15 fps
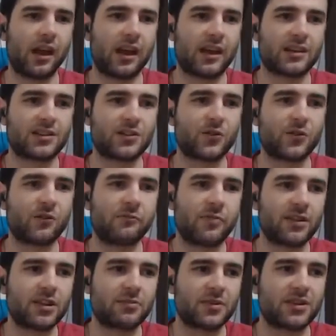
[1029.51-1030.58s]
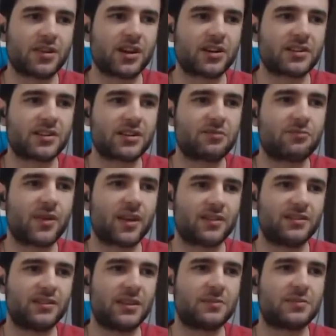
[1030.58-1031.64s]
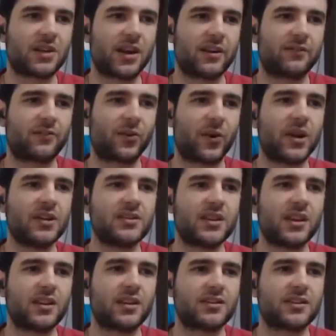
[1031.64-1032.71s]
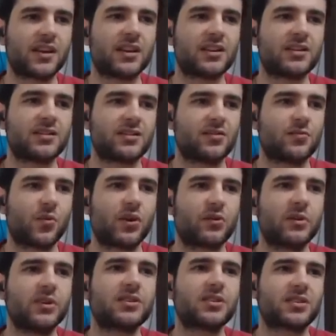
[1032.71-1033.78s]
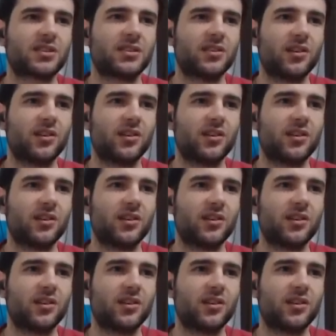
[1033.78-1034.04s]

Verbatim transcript: And so we've built up an entire system that seems kind of crazy in a sense, where we just